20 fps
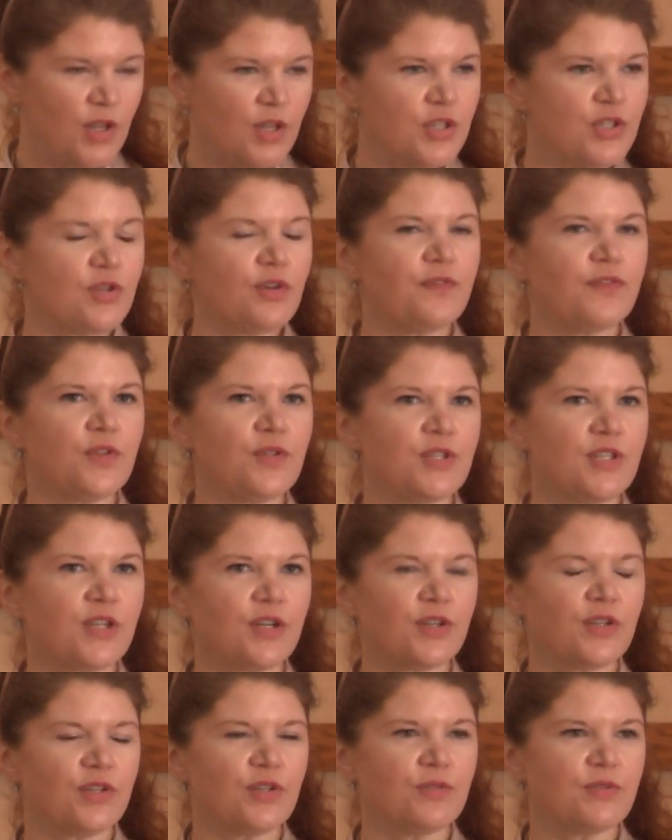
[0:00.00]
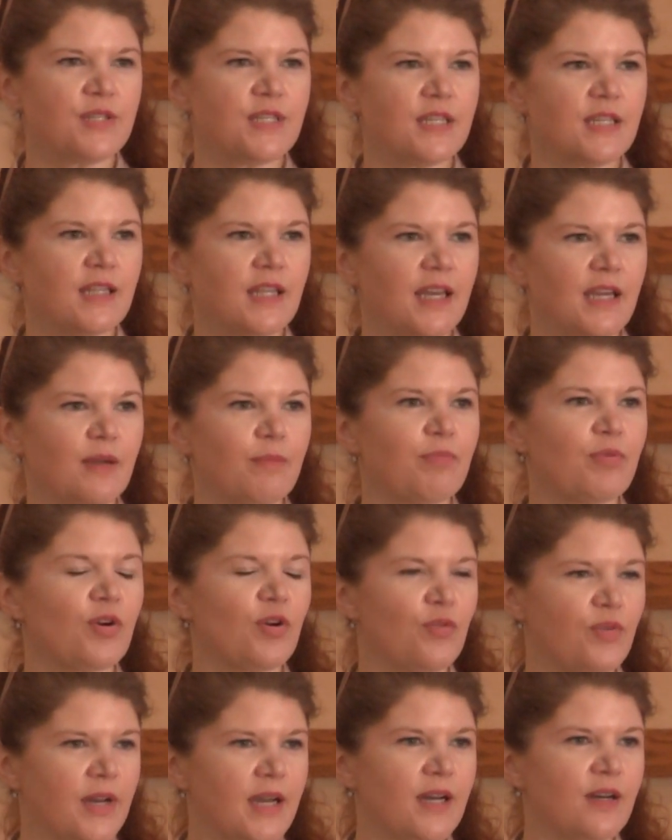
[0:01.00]
So if you start using like
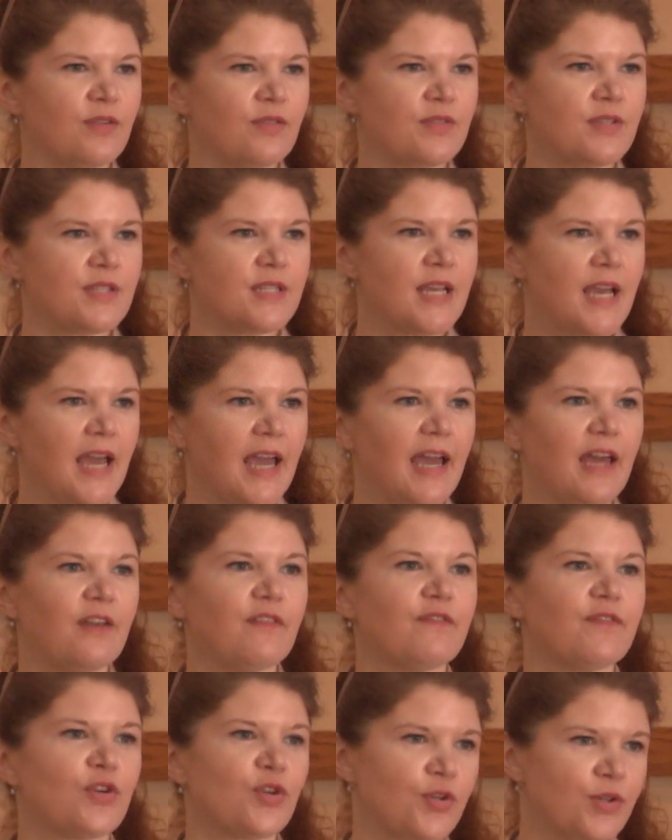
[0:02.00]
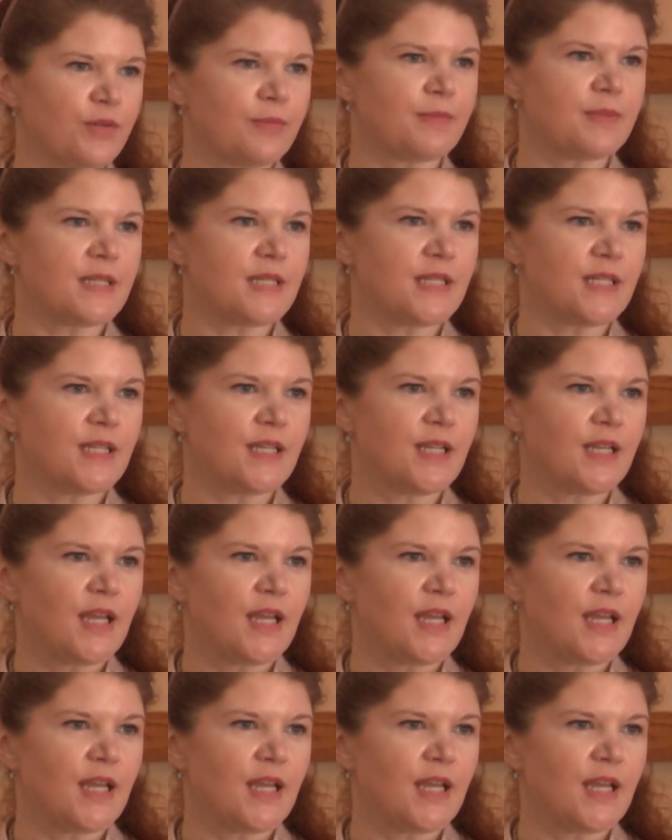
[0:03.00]
pronouns and verbs,